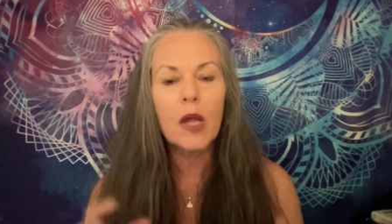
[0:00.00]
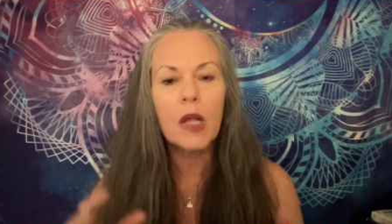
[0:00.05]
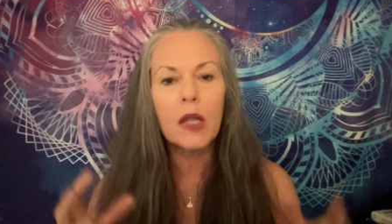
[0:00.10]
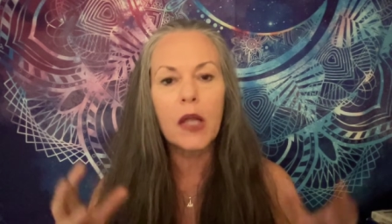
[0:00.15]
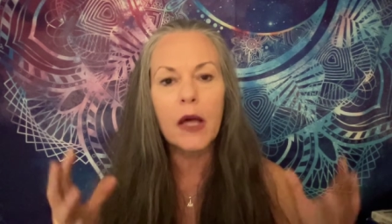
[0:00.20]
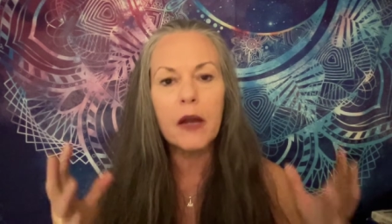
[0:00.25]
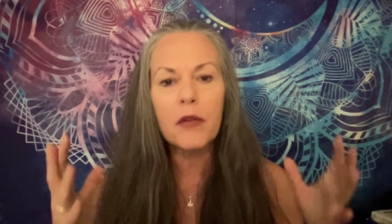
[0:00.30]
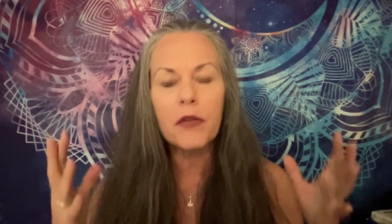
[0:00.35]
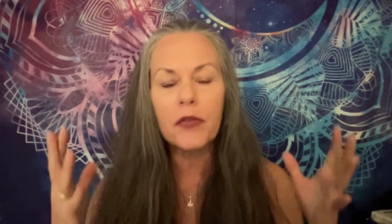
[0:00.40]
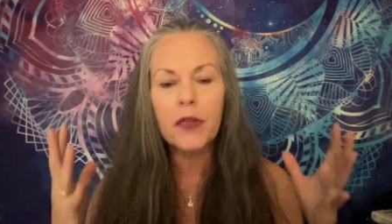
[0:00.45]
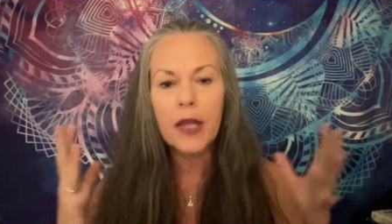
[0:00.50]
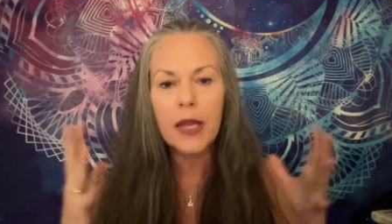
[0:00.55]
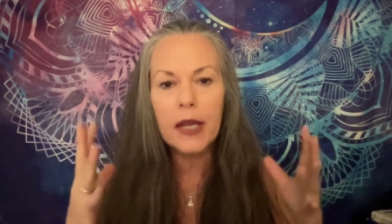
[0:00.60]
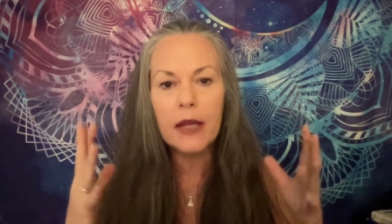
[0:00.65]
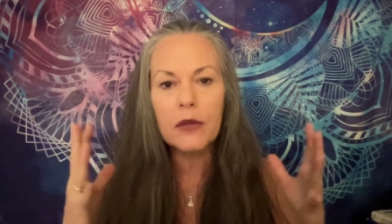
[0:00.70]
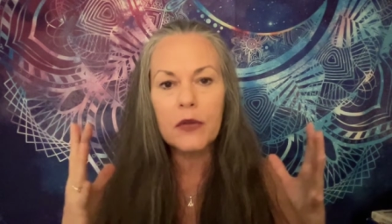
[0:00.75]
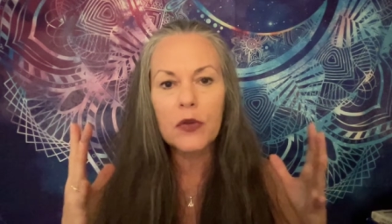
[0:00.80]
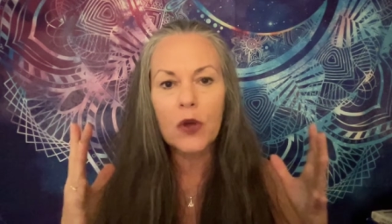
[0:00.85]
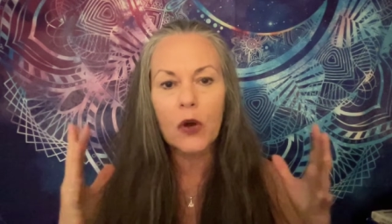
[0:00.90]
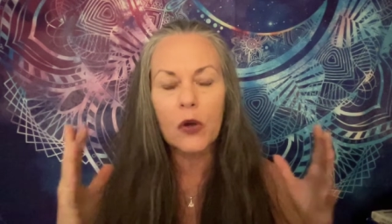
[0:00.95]
a lot of
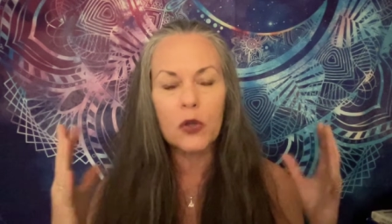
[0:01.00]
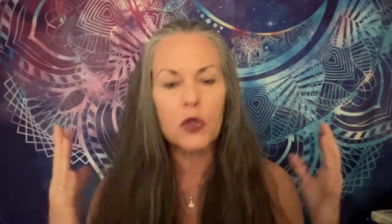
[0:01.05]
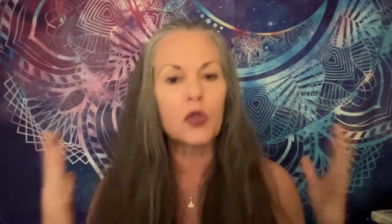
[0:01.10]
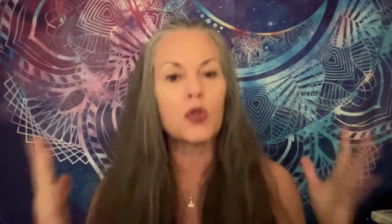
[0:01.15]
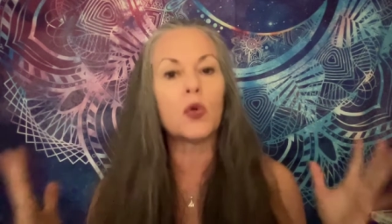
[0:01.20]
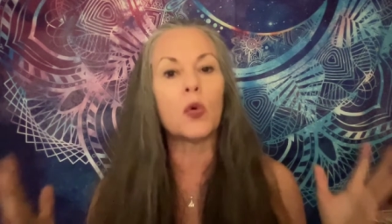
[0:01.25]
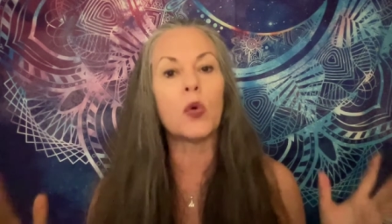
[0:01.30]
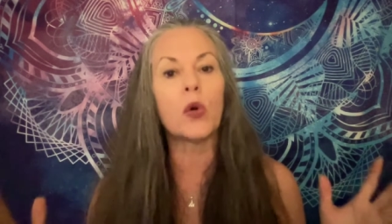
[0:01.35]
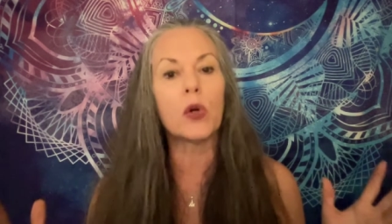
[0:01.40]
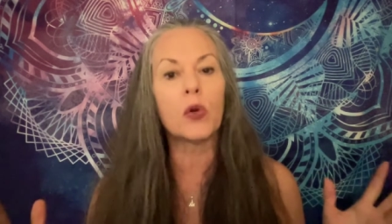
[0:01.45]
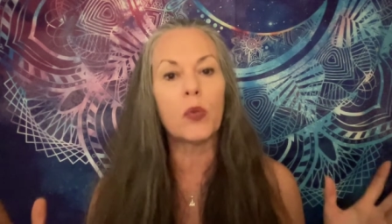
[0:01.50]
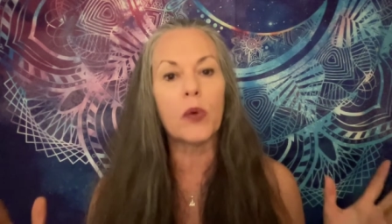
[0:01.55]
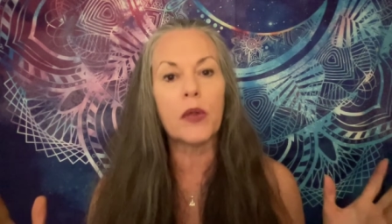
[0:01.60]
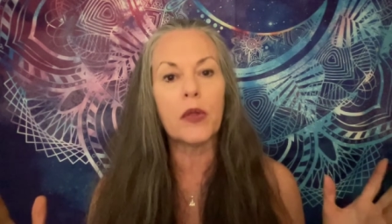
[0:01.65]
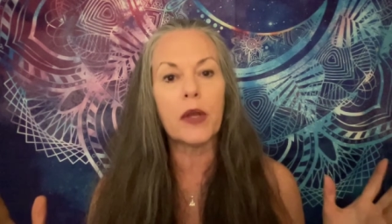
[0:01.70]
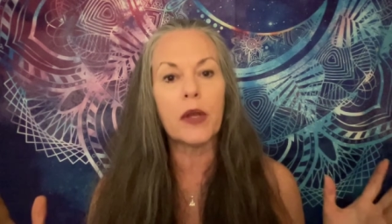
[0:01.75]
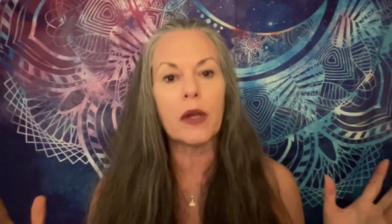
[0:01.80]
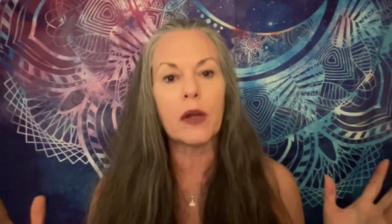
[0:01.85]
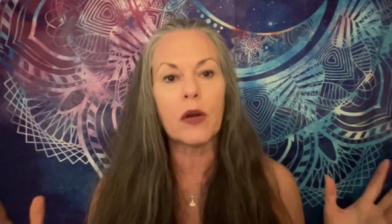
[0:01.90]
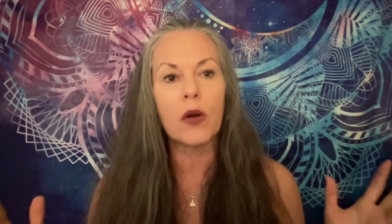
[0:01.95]
things are stored
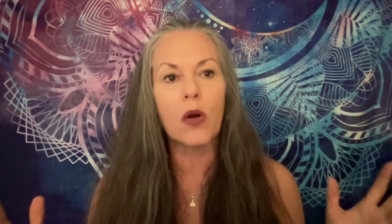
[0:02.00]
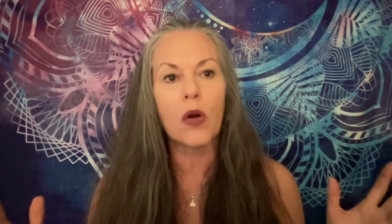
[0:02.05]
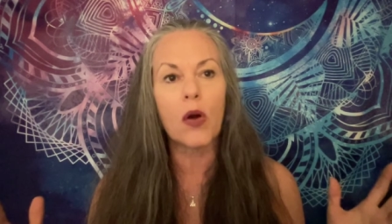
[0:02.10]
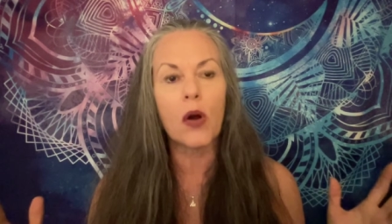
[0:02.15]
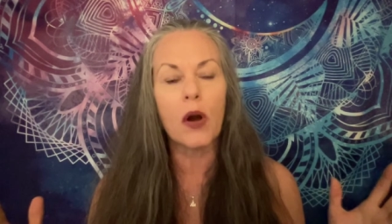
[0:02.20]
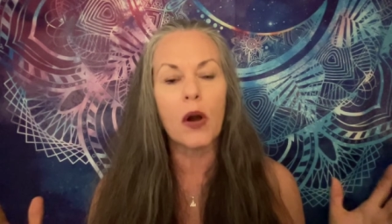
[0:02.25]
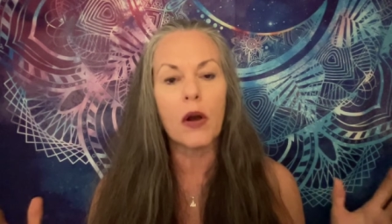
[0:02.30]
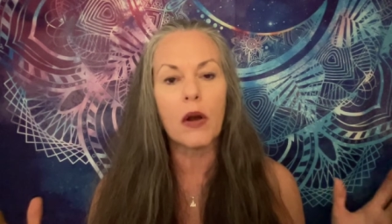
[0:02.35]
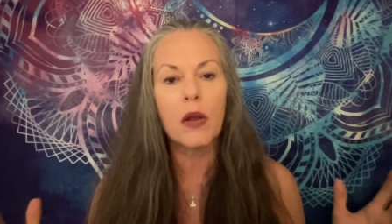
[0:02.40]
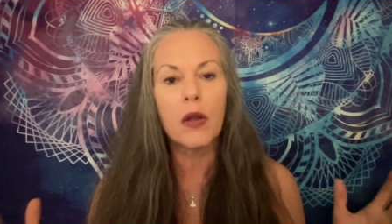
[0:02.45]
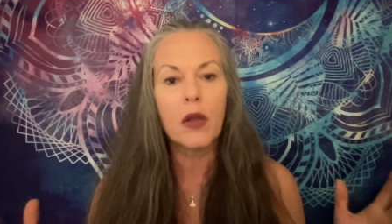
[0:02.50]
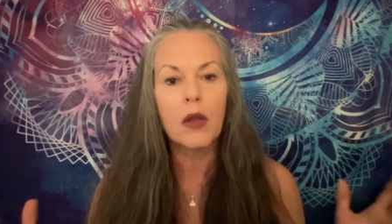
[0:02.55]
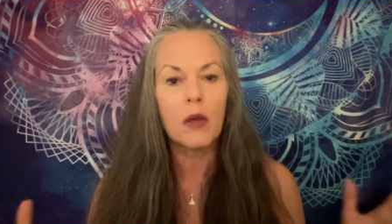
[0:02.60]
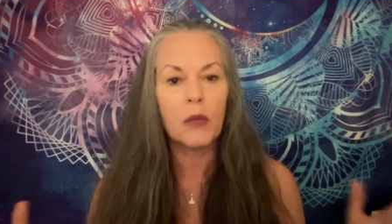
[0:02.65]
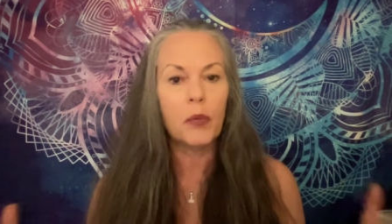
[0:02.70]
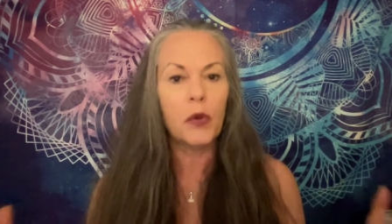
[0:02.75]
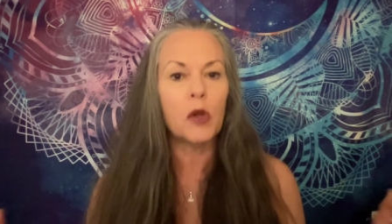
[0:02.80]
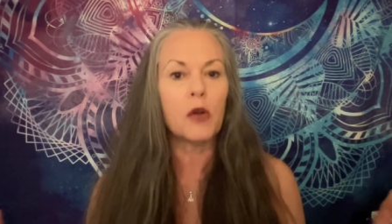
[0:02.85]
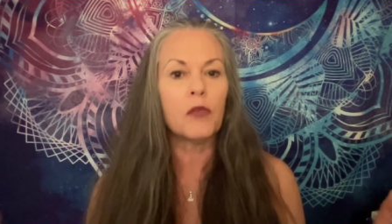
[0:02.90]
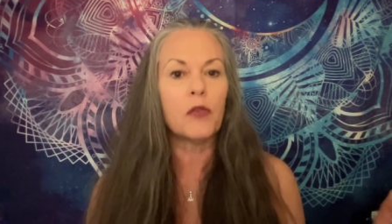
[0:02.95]
within our
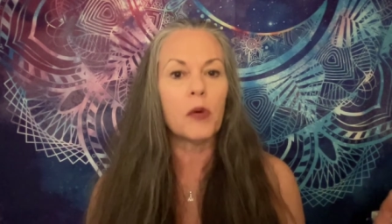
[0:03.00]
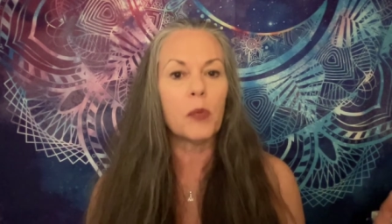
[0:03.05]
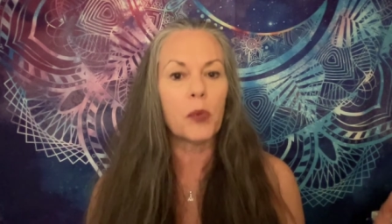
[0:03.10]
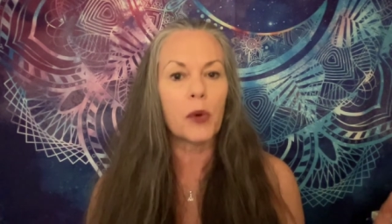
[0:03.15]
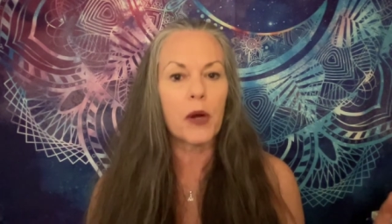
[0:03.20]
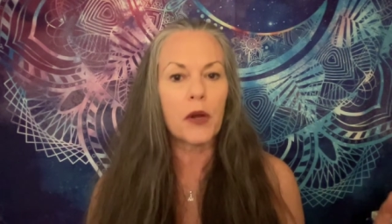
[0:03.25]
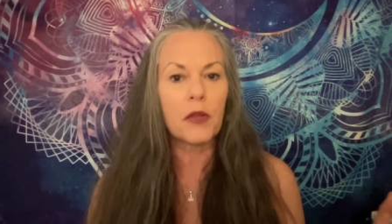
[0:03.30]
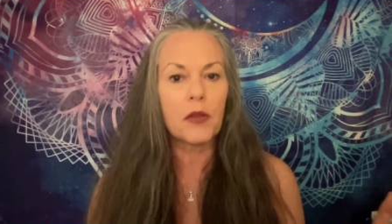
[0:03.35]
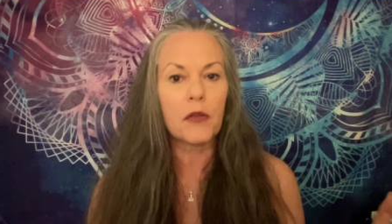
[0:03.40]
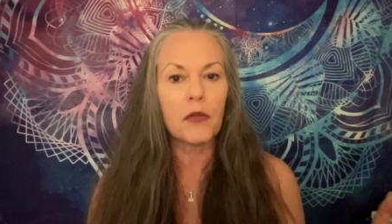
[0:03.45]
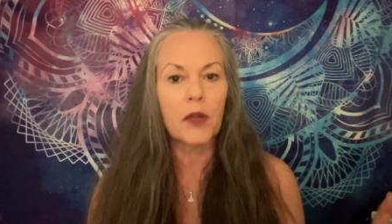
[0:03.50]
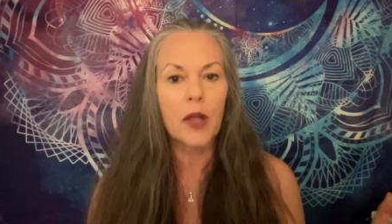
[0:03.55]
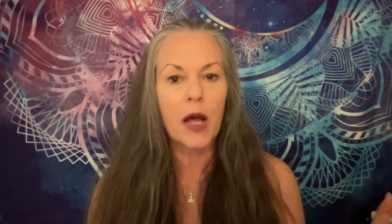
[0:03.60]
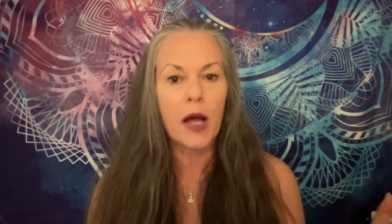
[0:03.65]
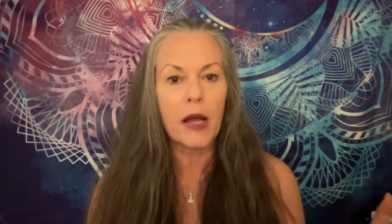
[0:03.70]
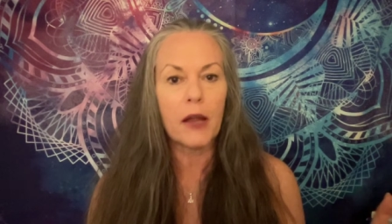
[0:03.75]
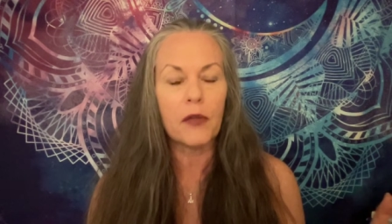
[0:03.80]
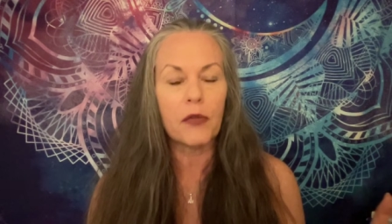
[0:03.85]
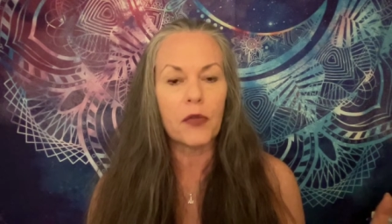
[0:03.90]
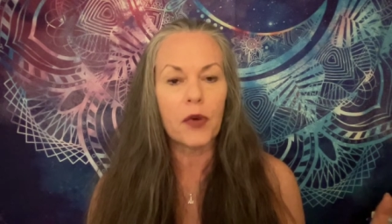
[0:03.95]
beautiful breath of
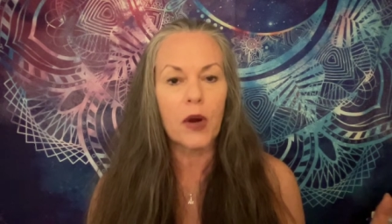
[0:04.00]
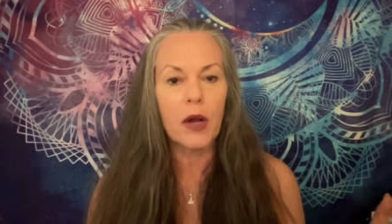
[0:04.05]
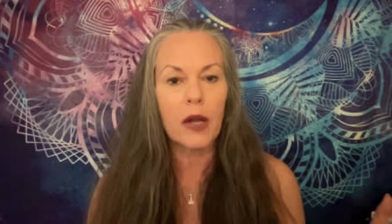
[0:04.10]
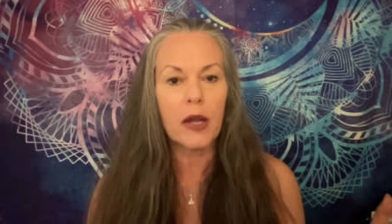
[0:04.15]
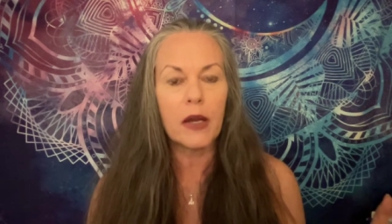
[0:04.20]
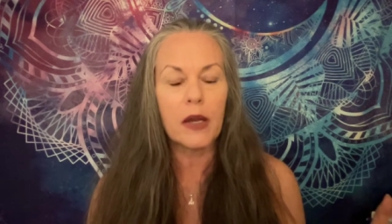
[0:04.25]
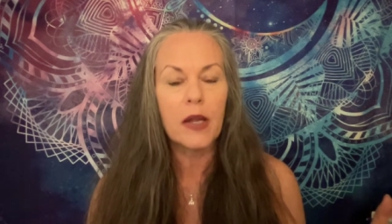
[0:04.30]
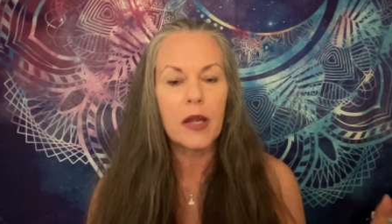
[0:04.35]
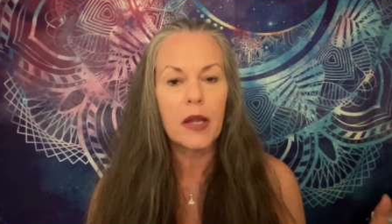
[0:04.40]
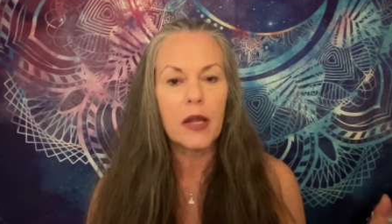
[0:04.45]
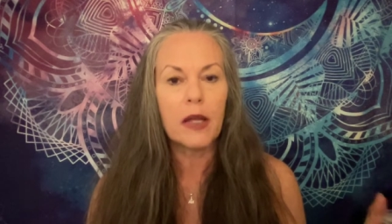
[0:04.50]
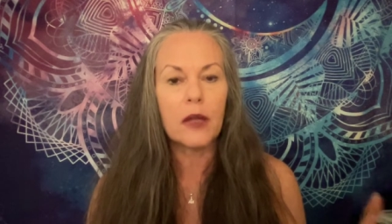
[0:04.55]
life, right?